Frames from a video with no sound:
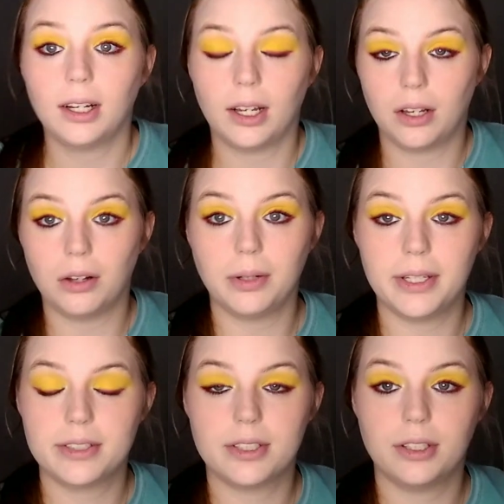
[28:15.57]
I
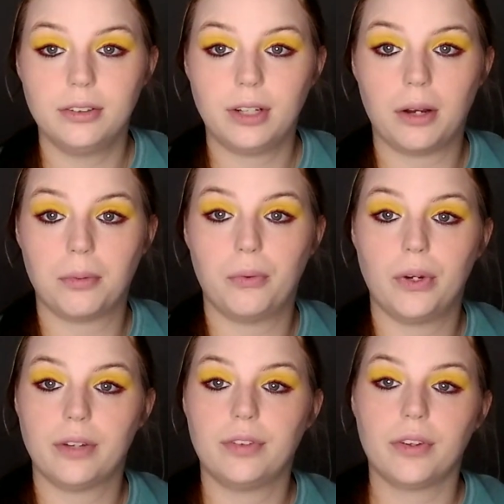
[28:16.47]
always do. Now I'm
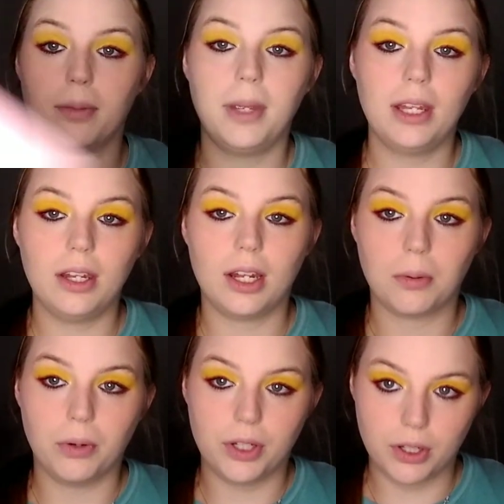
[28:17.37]
going to fill them in and I'm
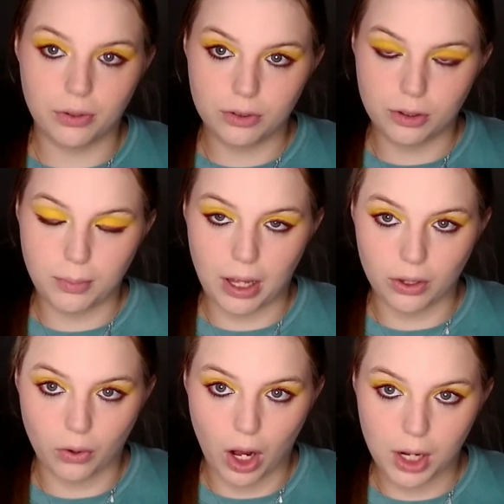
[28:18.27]
going to go into my
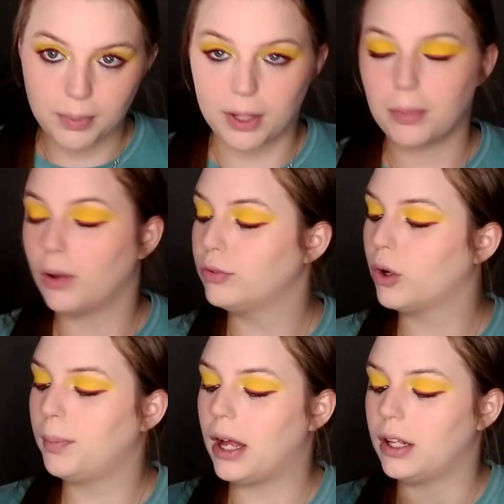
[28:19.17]
Lorac Mega Pro 4
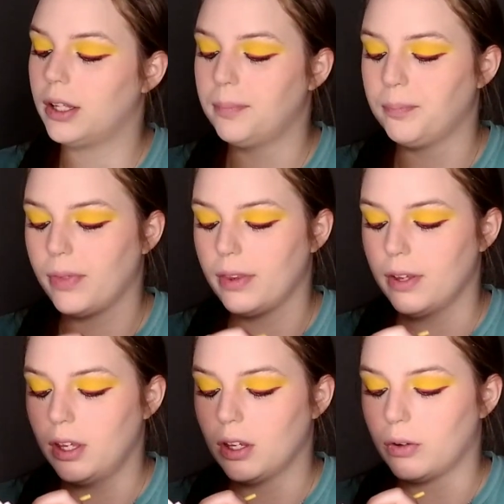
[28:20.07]
palette,
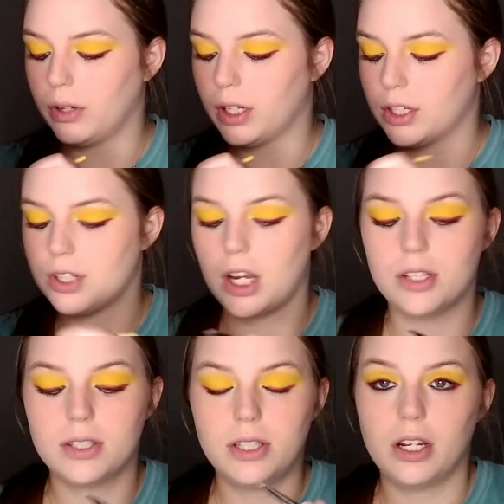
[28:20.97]
going into
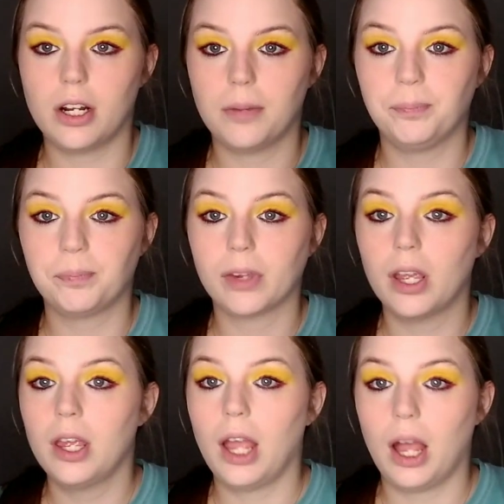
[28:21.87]
shade Cedar.
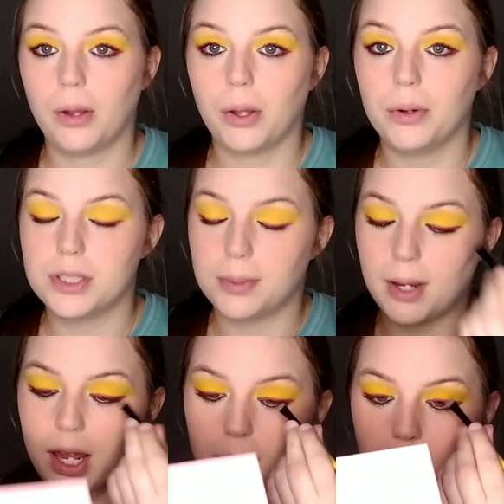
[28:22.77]
How I always do
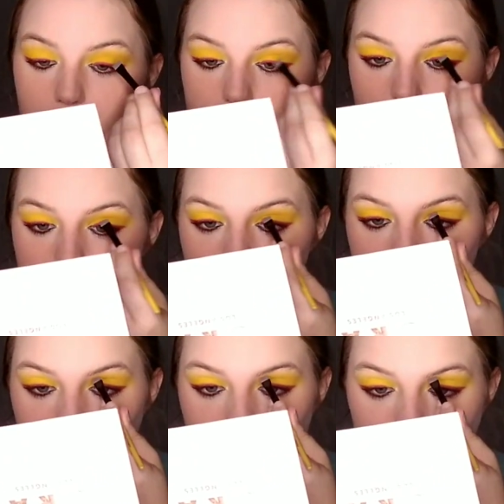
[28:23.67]
my eyebrows is I
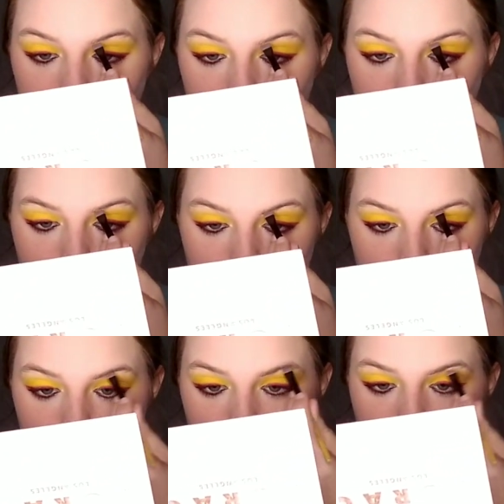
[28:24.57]
take a line
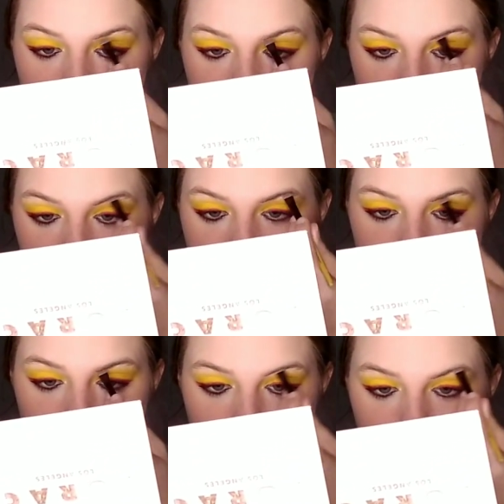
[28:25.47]
and I
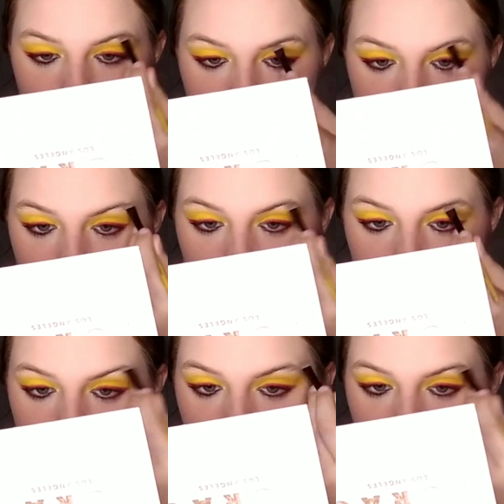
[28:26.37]
draw it underneath,
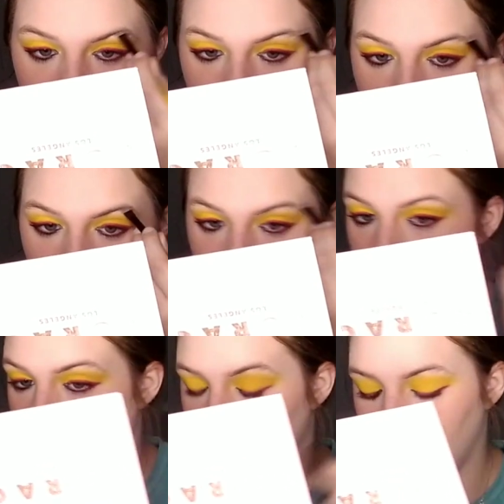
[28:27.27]

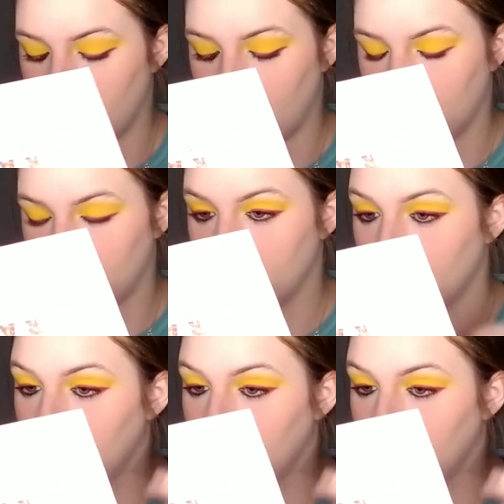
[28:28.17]
and then